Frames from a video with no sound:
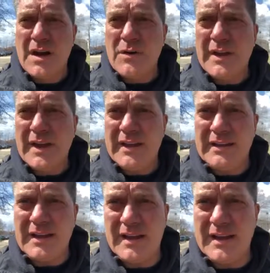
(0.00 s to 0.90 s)

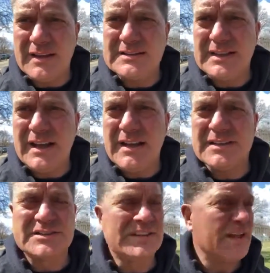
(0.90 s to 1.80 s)
Okay, today
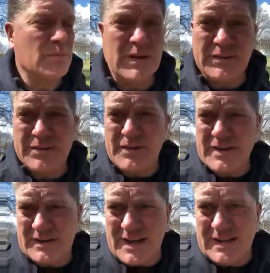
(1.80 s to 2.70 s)
is day
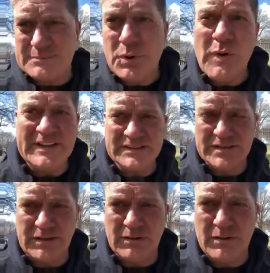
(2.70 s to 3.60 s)

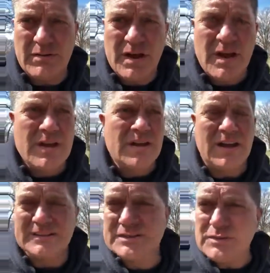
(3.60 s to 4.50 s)

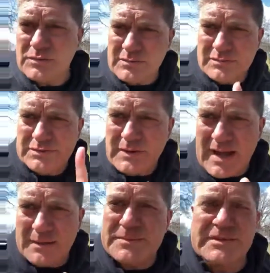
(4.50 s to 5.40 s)
139.2. Two
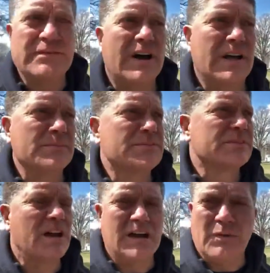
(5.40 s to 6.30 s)
items.
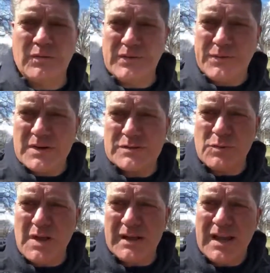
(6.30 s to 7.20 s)
The
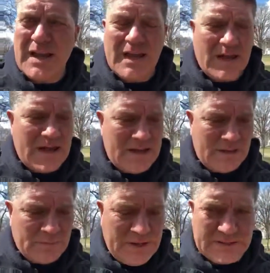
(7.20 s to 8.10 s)
first one
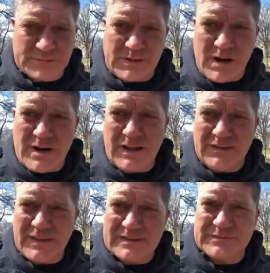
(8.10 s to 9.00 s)
is
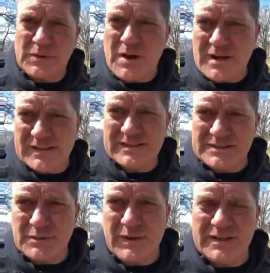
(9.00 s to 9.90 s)
regarding this Florida
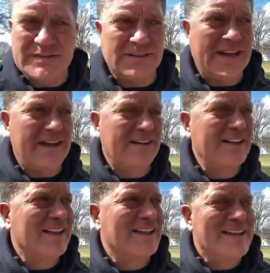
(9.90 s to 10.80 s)
situation.
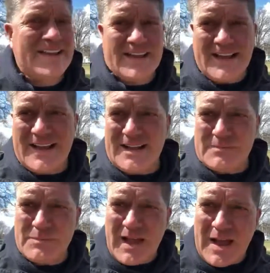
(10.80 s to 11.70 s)
Now,
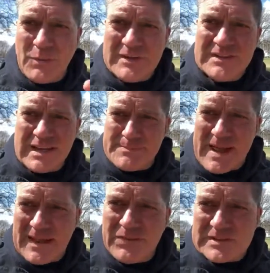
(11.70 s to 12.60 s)
I wouldn't keep
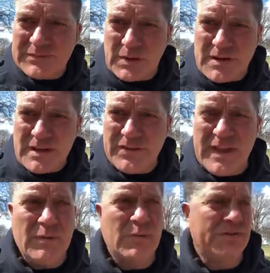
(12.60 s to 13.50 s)
at this Florida
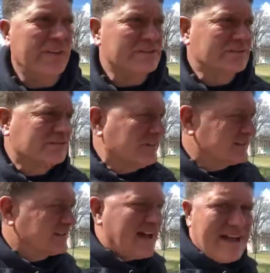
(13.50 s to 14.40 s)
thing with
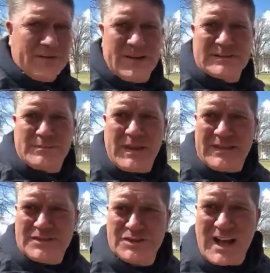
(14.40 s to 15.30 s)
this guy who ends up
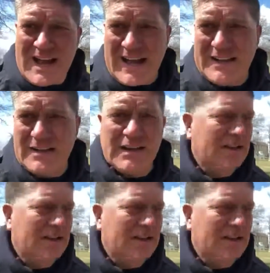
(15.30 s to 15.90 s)
getting shot